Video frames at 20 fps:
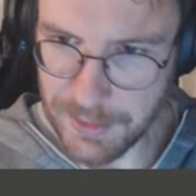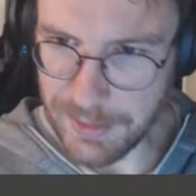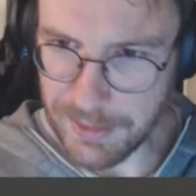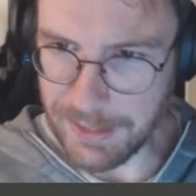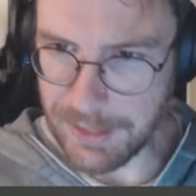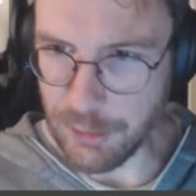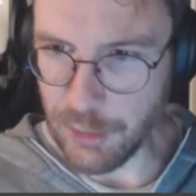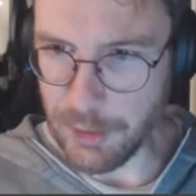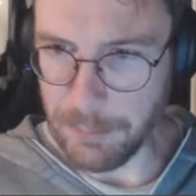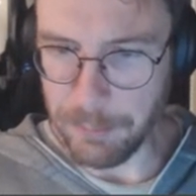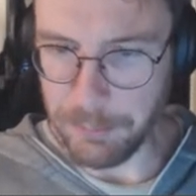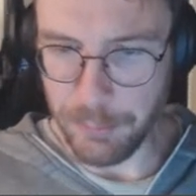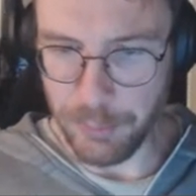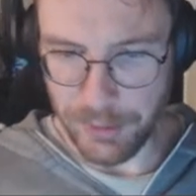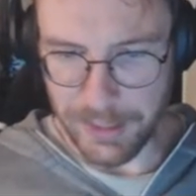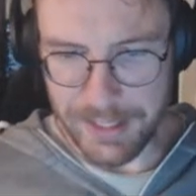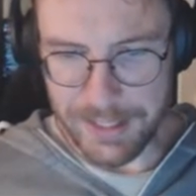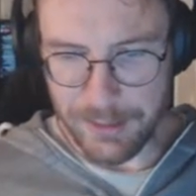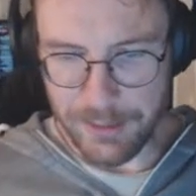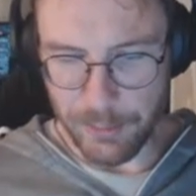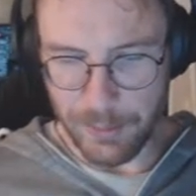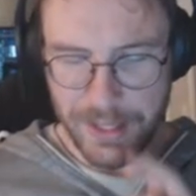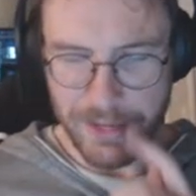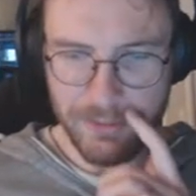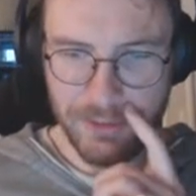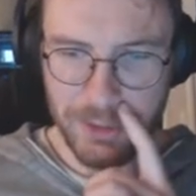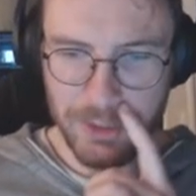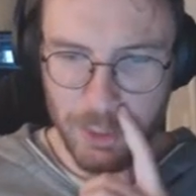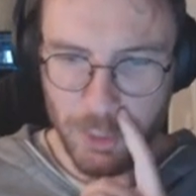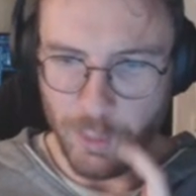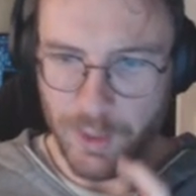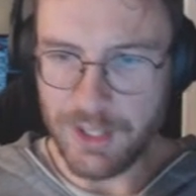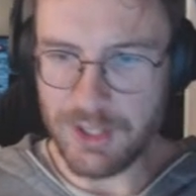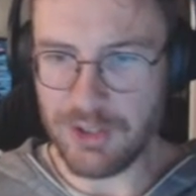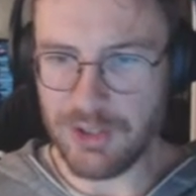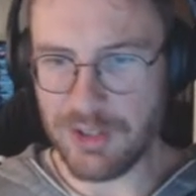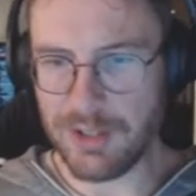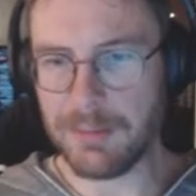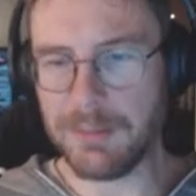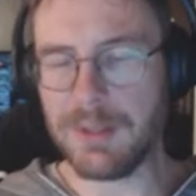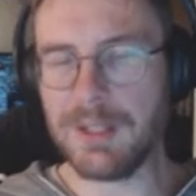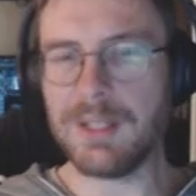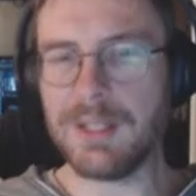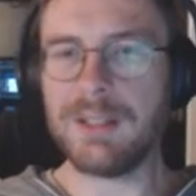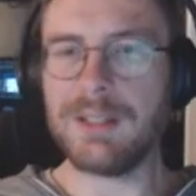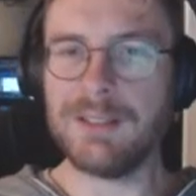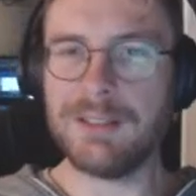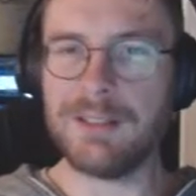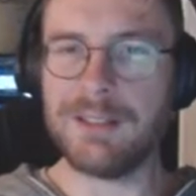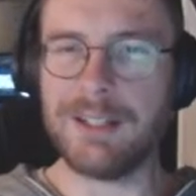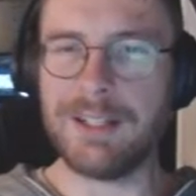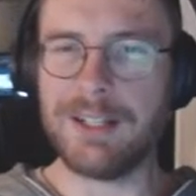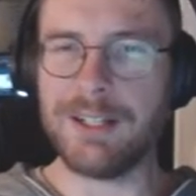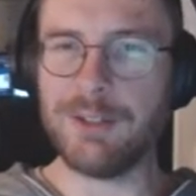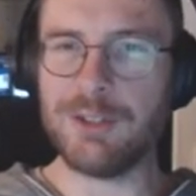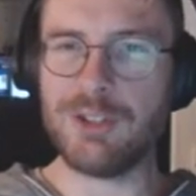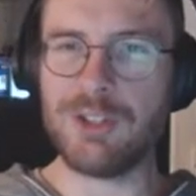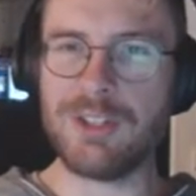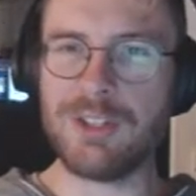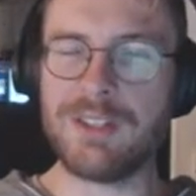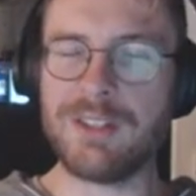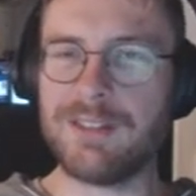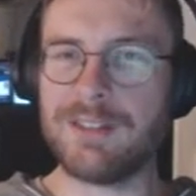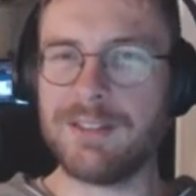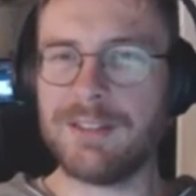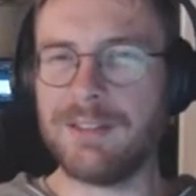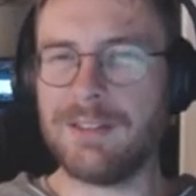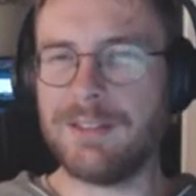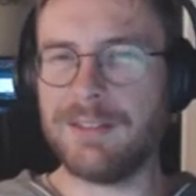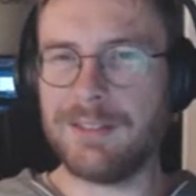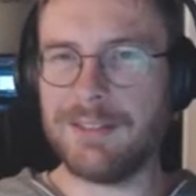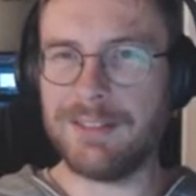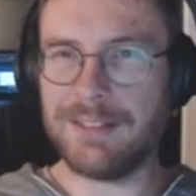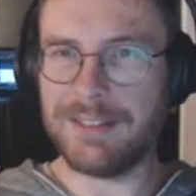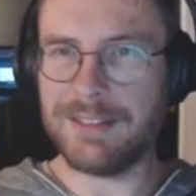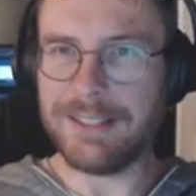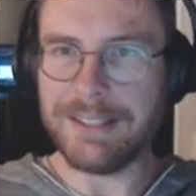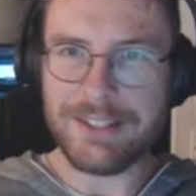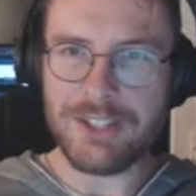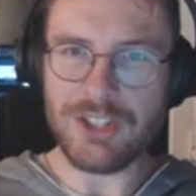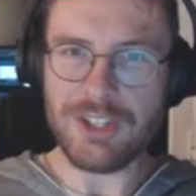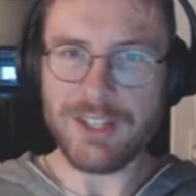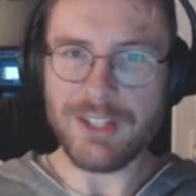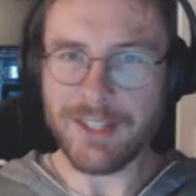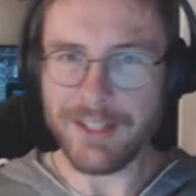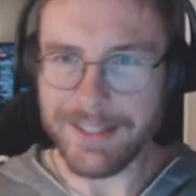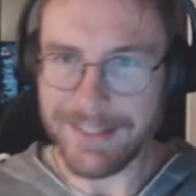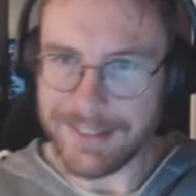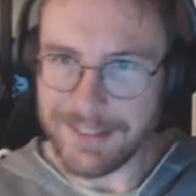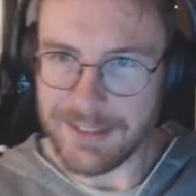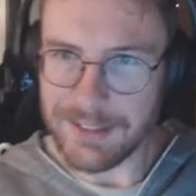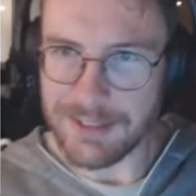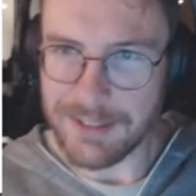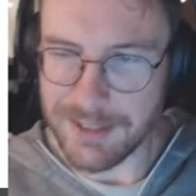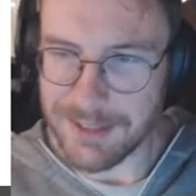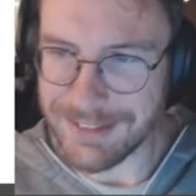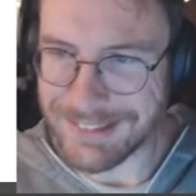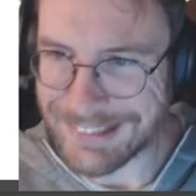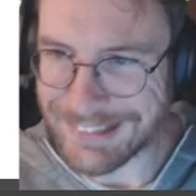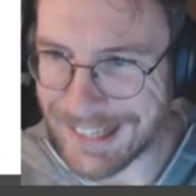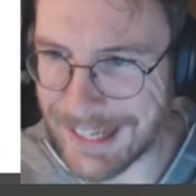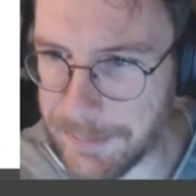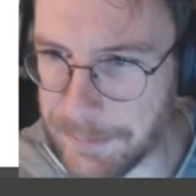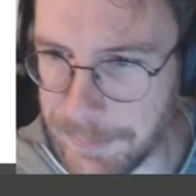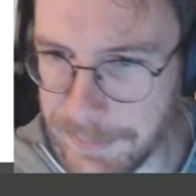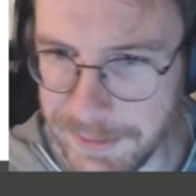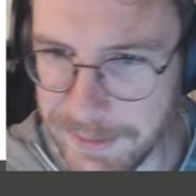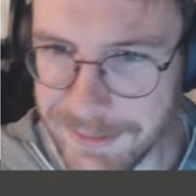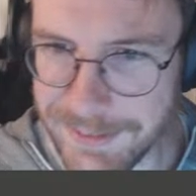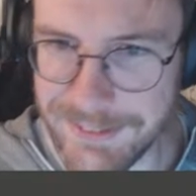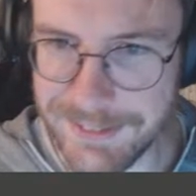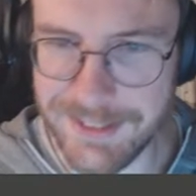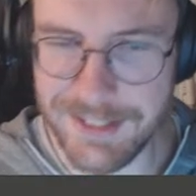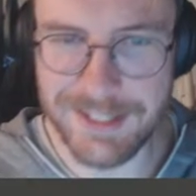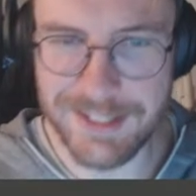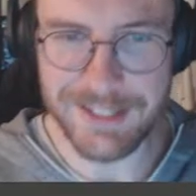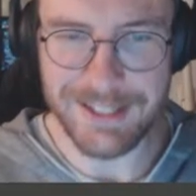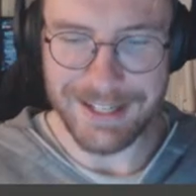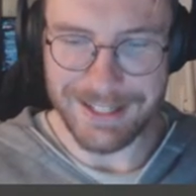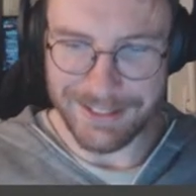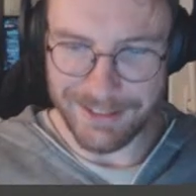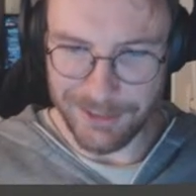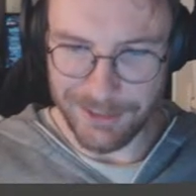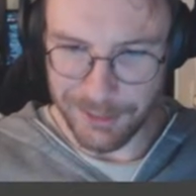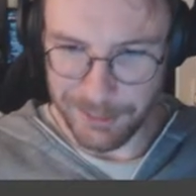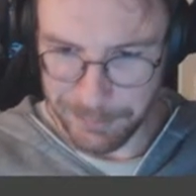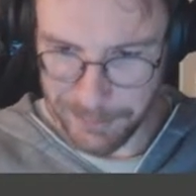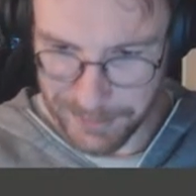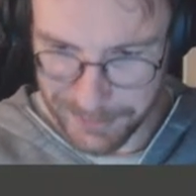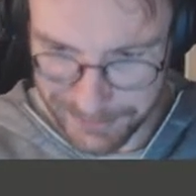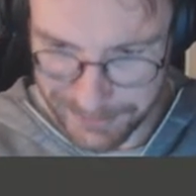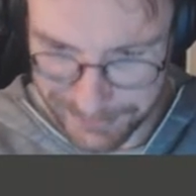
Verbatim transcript: Are you on break whenever you're watching me? Or are you just teaching and just typing on the side, not paying